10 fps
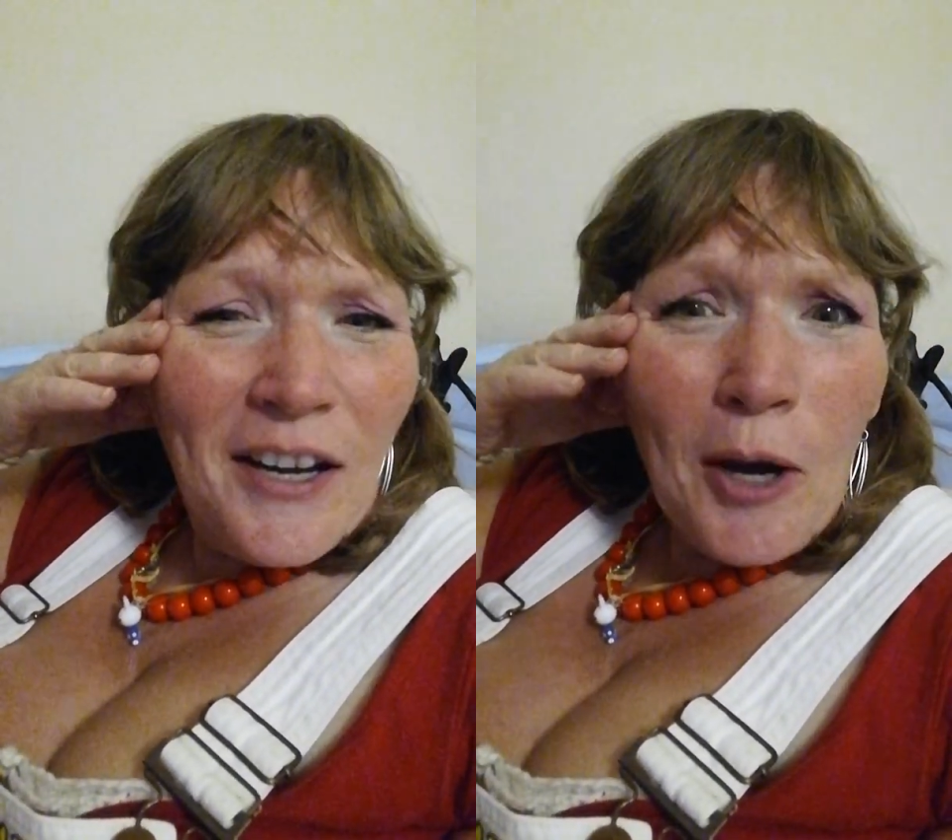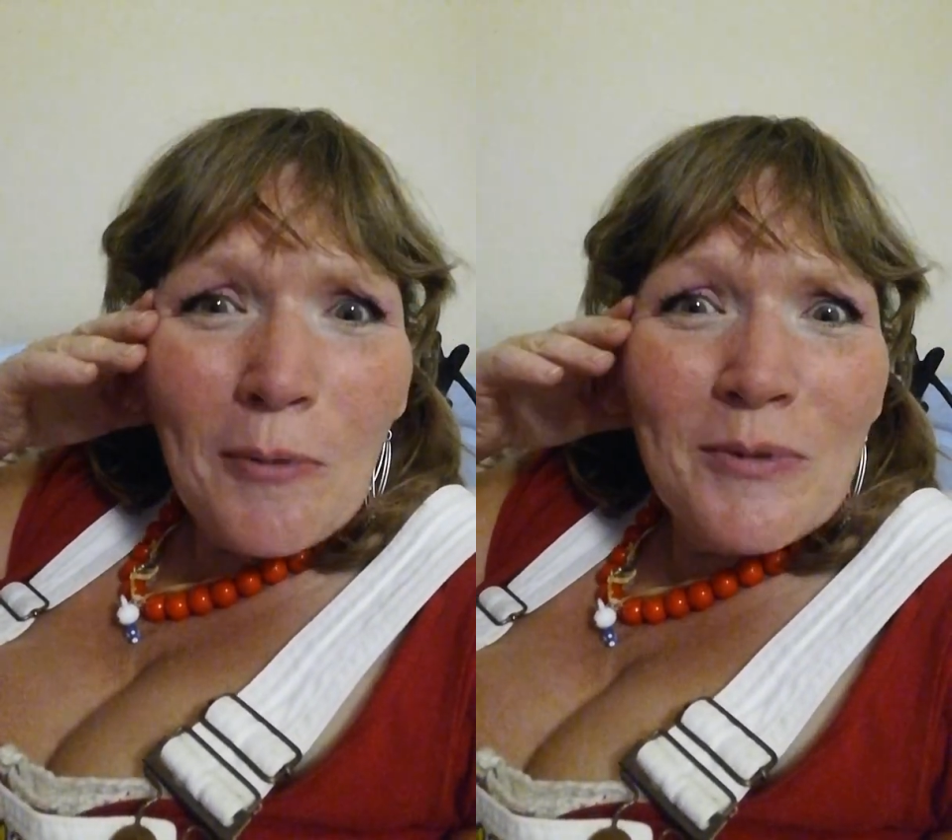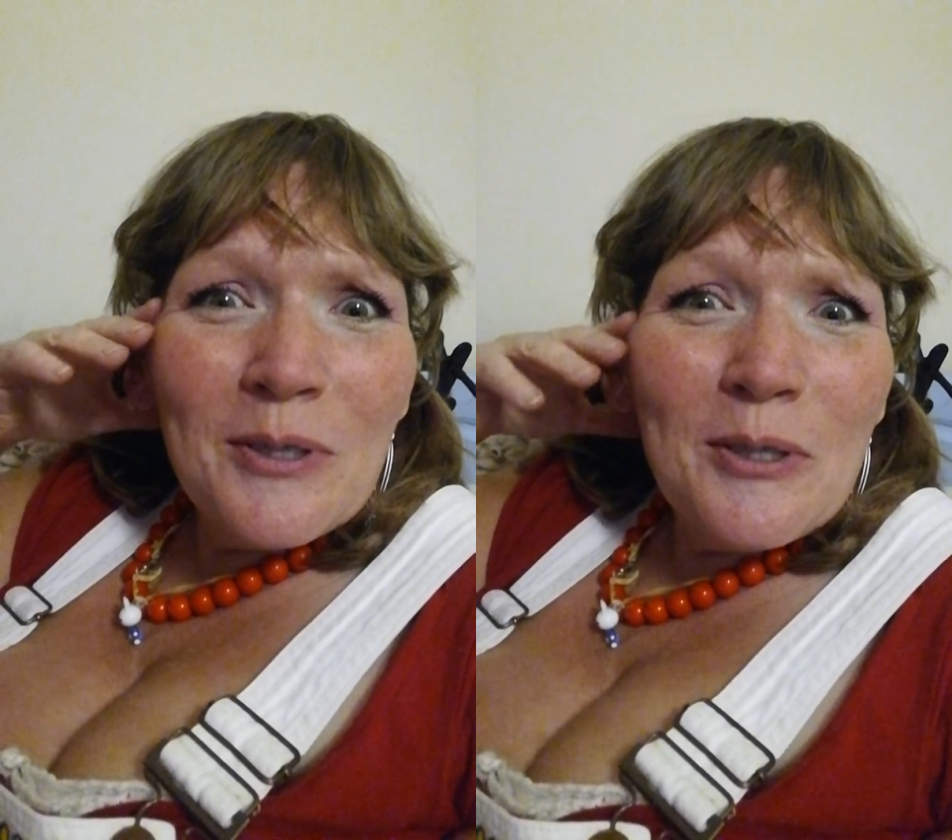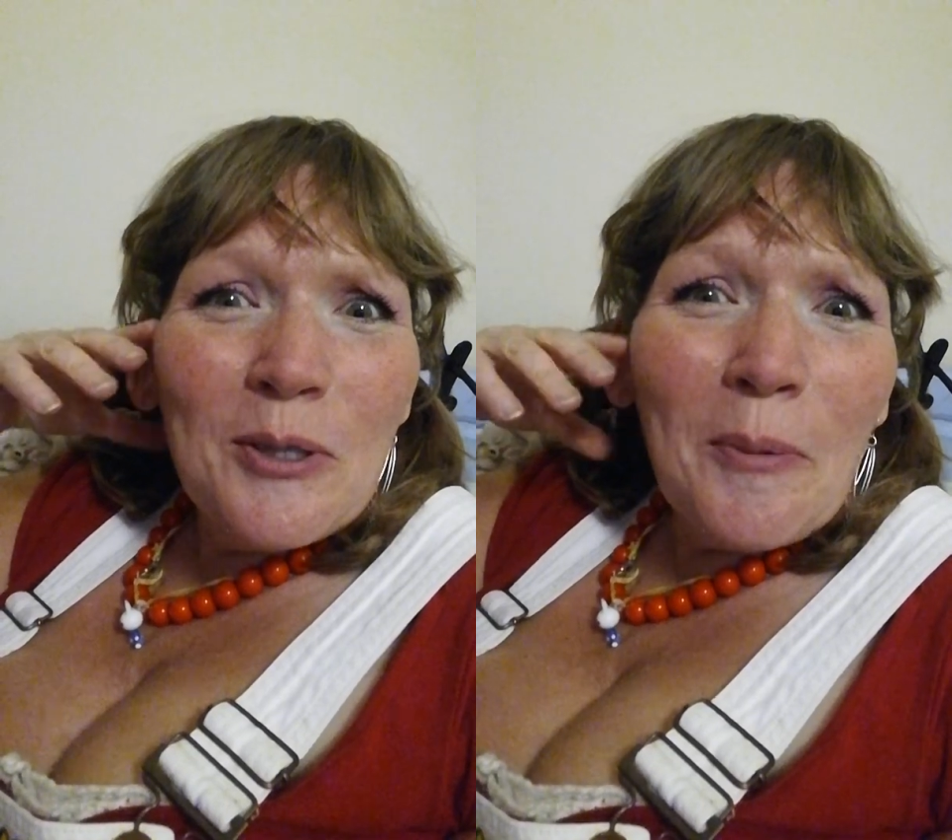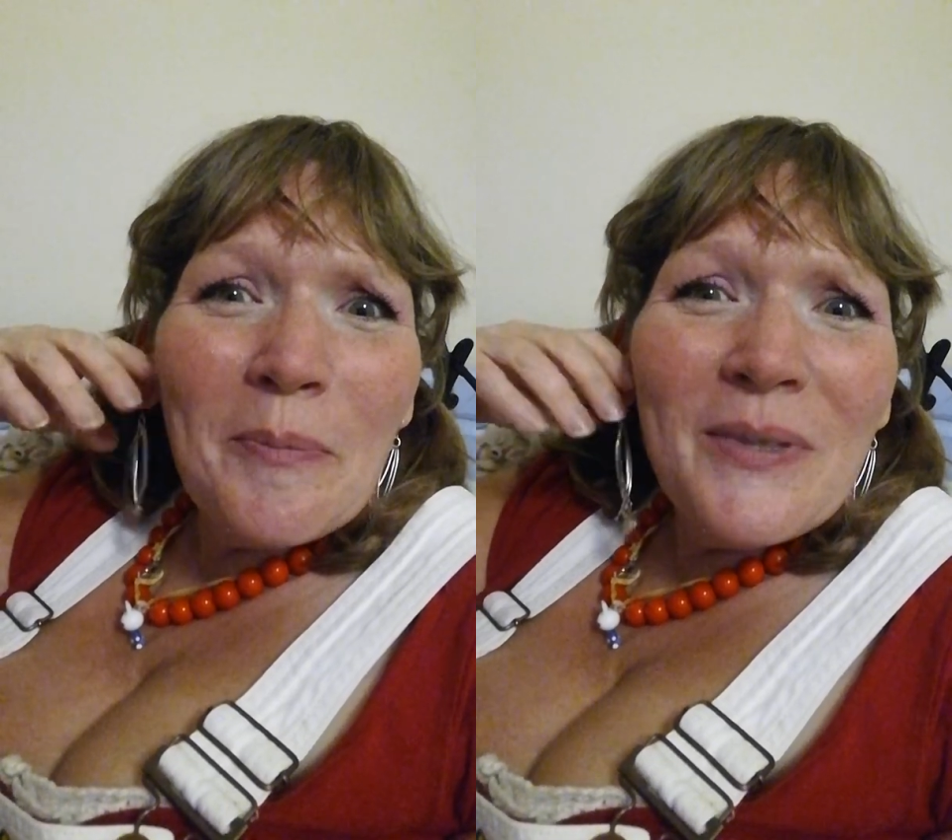I was
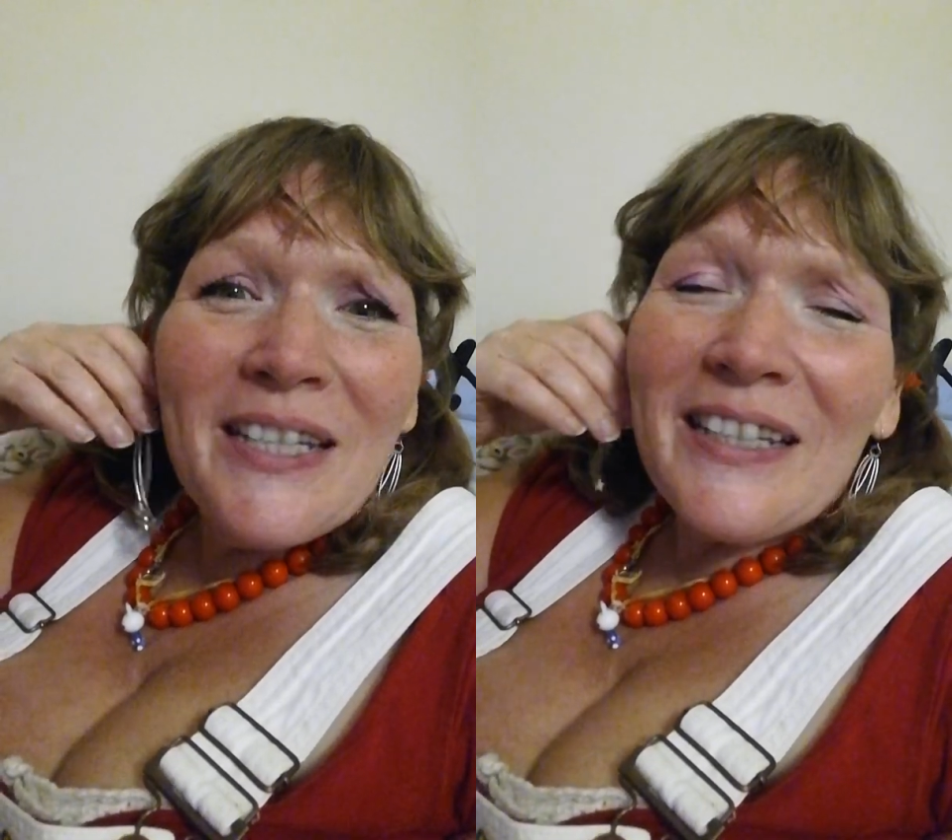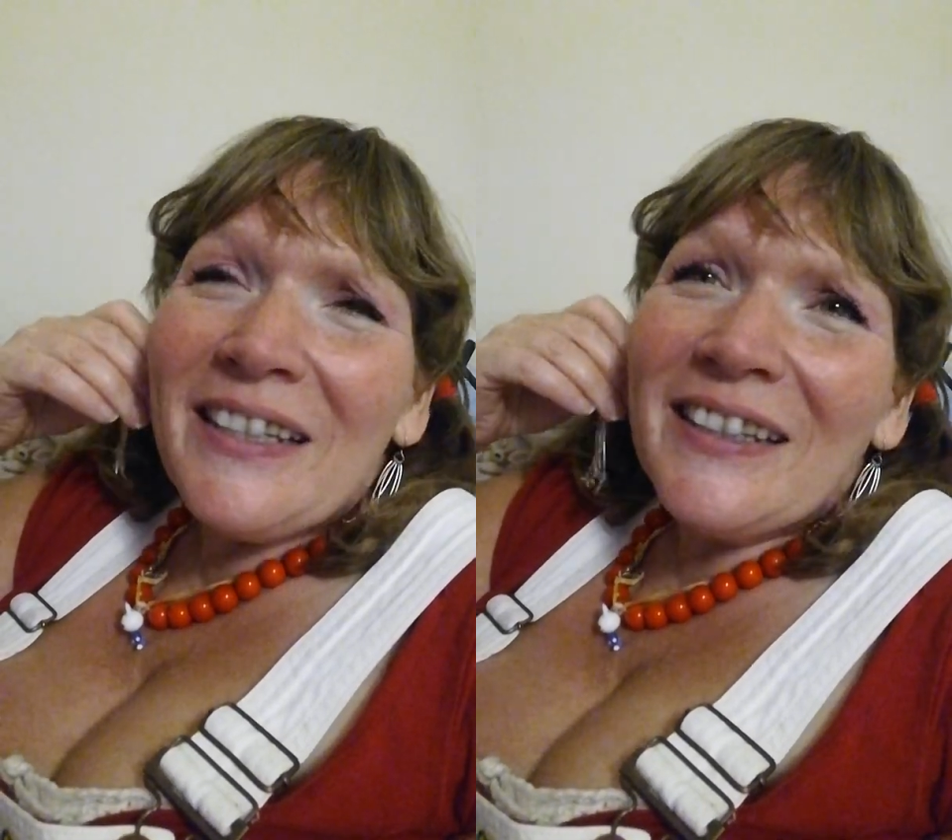adopted,